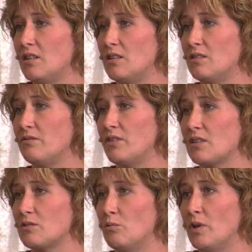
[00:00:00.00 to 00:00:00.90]
it
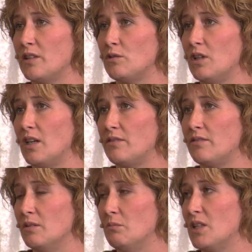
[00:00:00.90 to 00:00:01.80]
affects
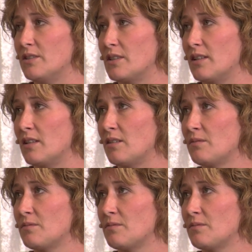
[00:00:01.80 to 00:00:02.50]
wildlife immensely.